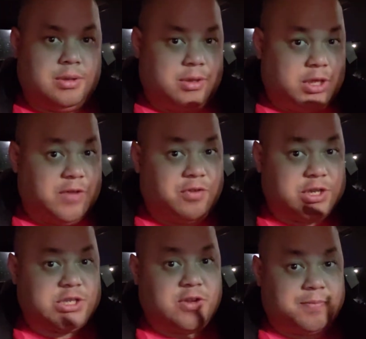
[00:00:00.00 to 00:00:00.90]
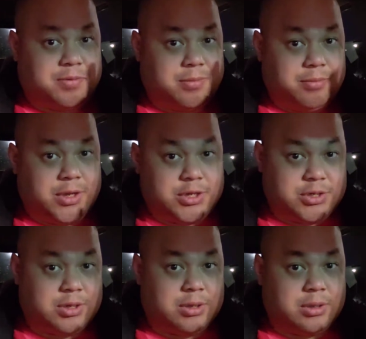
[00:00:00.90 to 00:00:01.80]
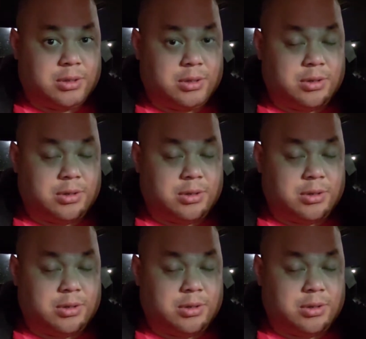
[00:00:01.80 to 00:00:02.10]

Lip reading: Give yourself permission